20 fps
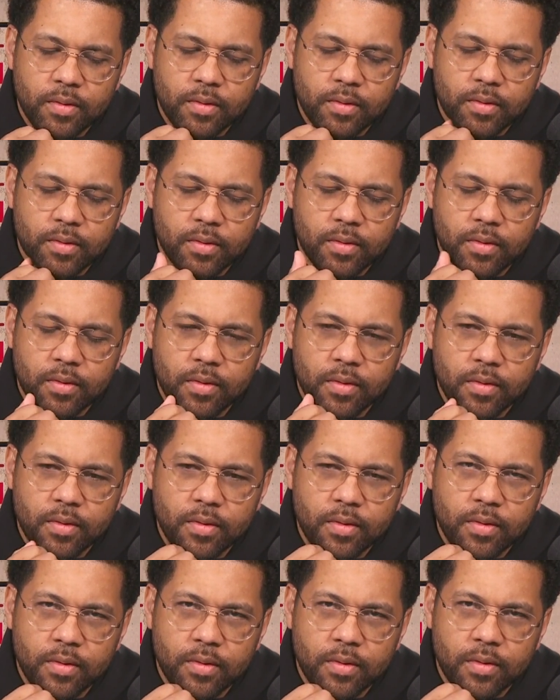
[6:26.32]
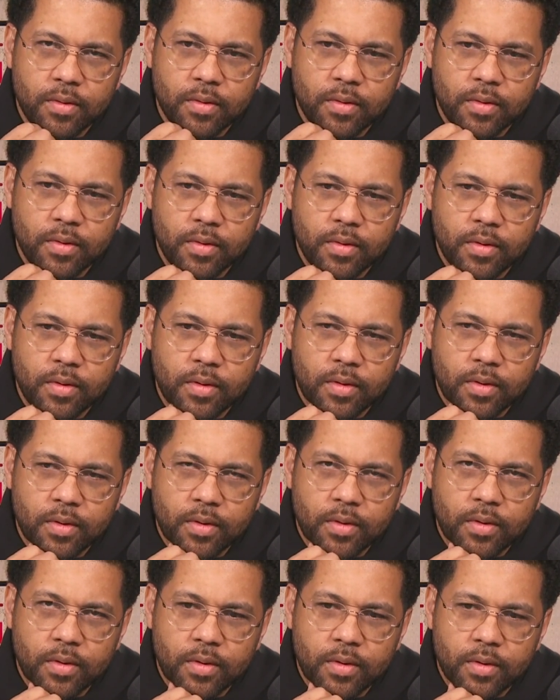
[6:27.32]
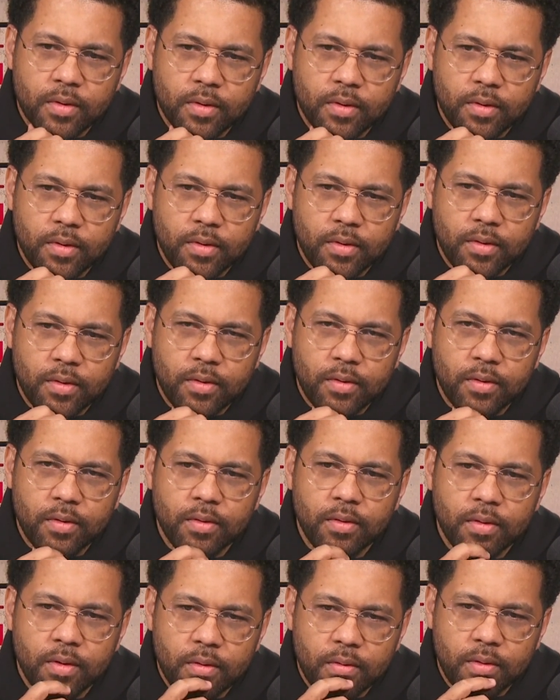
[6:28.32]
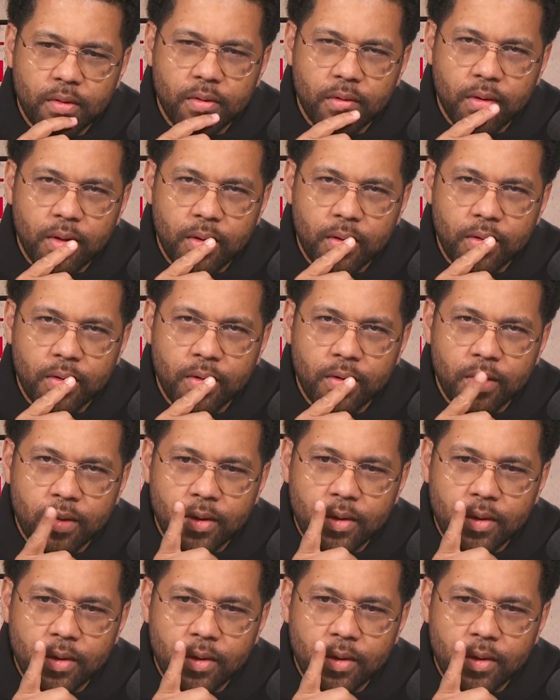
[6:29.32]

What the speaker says: No words are spoken by the person on screen.